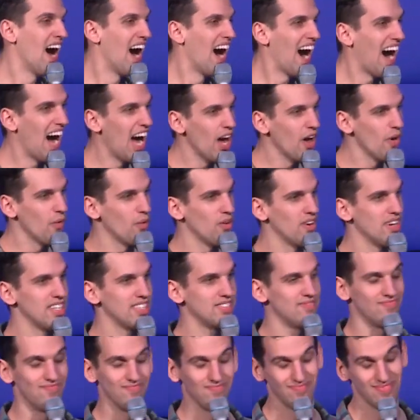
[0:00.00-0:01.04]
I
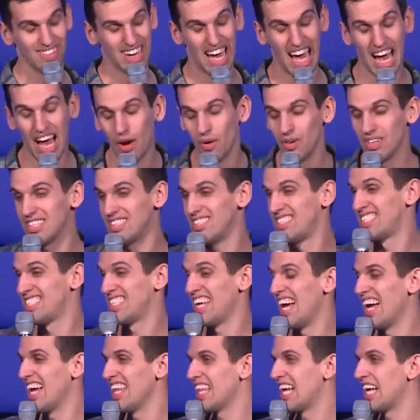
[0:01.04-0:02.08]
would I would
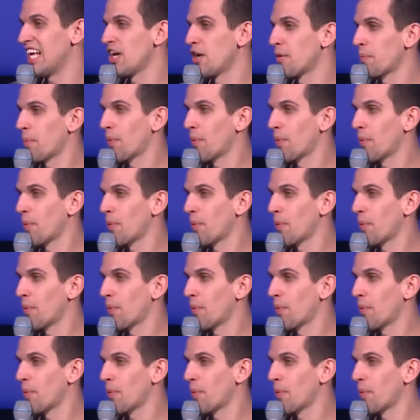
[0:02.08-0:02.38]
say that you're